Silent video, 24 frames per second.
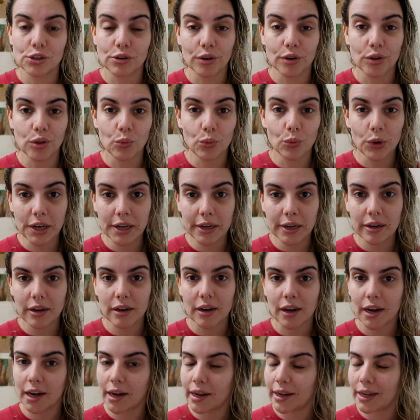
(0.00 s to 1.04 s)
during the week.
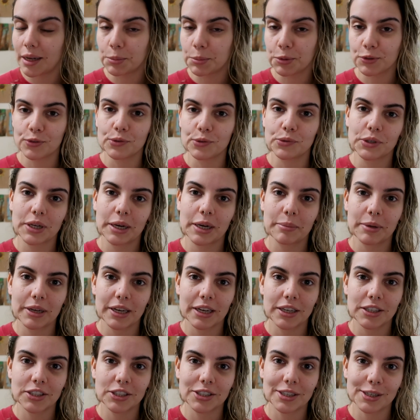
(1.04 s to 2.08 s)
I am a full time
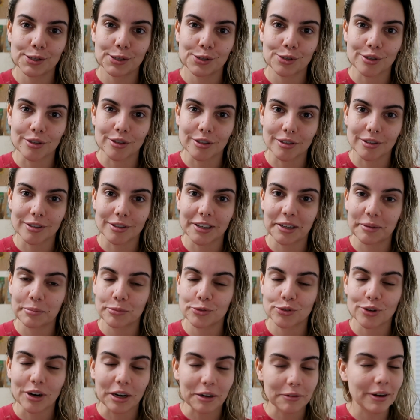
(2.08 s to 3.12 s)
PhD student. I'm
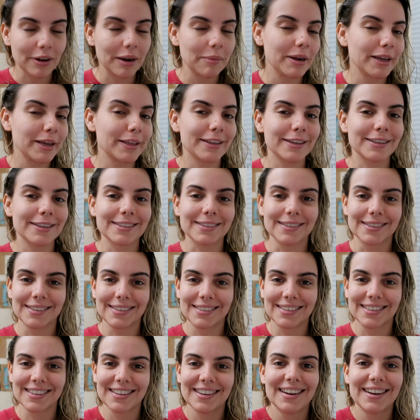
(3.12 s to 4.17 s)
trying to write my
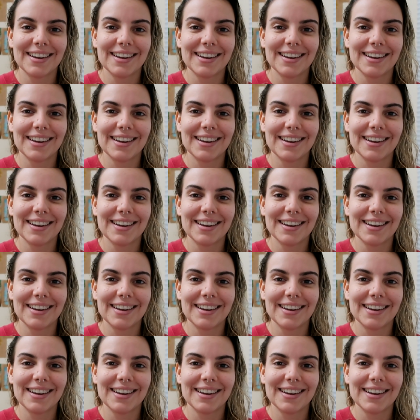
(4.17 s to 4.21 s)
thesis.